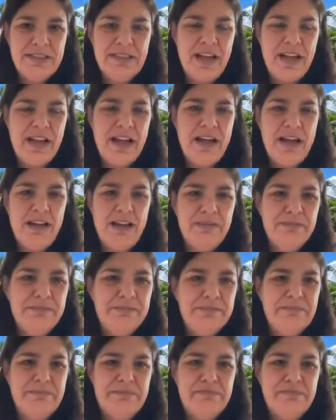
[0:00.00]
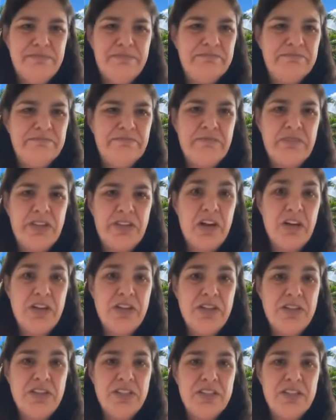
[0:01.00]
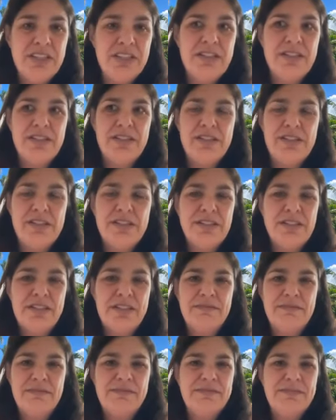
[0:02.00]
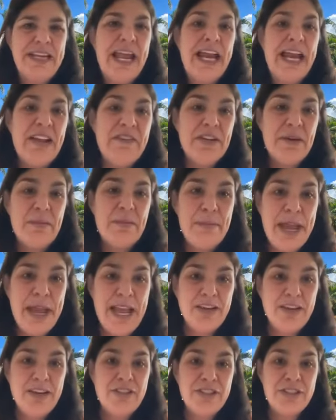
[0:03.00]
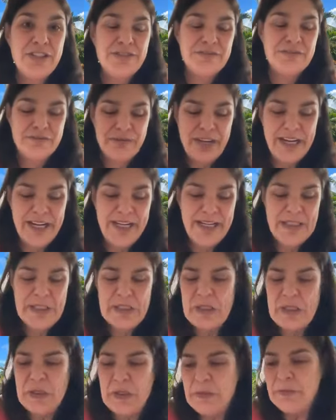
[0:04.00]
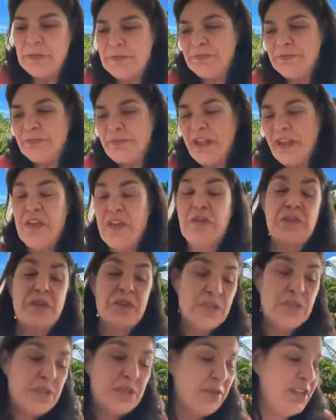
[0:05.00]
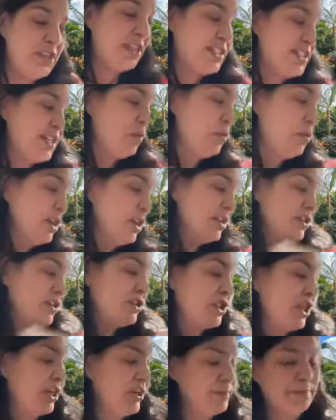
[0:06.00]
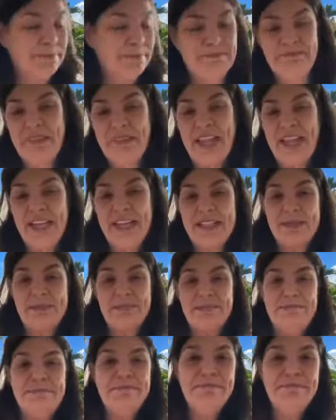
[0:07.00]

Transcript: uh, consciousness can't even imagine, right? So those were the two things I wanted to share. Thanks.